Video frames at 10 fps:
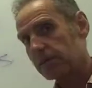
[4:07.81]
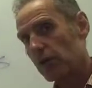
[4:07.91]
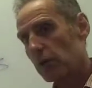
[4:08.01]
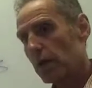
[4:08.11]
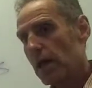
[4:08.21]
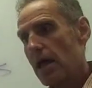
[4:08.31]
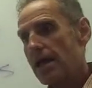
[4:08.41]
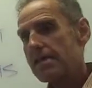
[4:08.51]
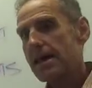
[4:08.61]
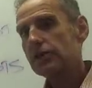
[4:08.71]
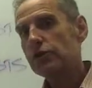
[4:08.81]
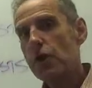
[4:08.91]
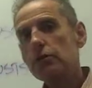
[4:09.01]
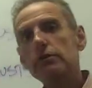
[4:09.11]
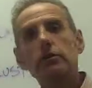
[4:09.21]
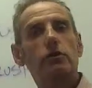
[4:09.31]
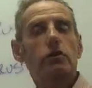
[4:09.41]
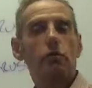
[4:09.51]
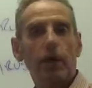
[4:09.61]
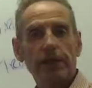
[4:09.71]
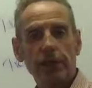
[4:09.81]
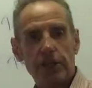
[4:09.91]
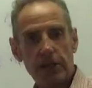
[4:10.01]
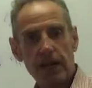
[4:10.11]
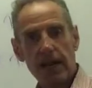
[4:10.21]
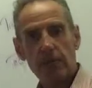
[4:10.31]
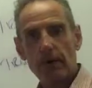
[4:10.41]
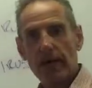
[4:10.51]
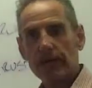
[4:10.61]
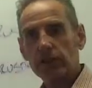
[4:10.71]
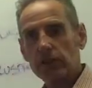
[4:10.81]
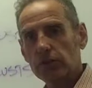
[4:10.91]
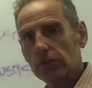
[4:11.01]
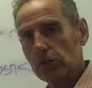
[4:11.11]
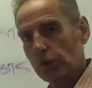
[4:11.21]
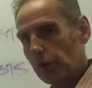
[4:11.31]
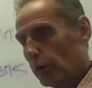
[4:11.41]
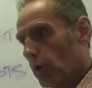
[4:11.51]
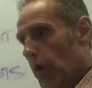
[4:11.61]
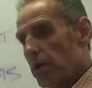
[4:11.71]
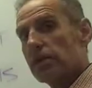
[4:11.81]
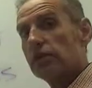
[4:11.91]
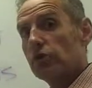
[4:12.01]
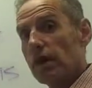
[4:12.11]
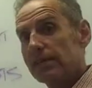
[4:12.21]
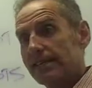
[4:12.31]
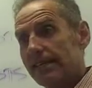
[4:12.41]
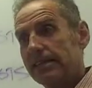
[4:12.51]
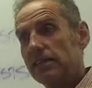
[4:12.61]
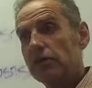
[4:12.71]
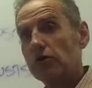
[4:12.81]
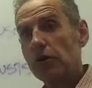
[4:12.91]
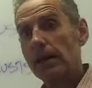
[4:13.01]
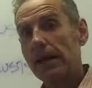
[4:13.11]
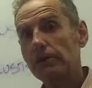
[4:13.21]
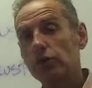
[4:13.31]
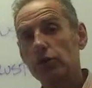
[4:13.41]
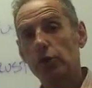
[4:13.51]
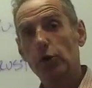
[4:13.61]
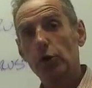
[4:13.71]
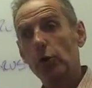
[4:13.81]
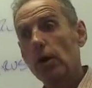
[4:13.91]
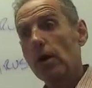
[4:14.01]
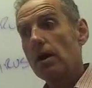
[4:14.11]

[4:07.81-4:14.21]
So there's no discretion in relation to the trustee distributing to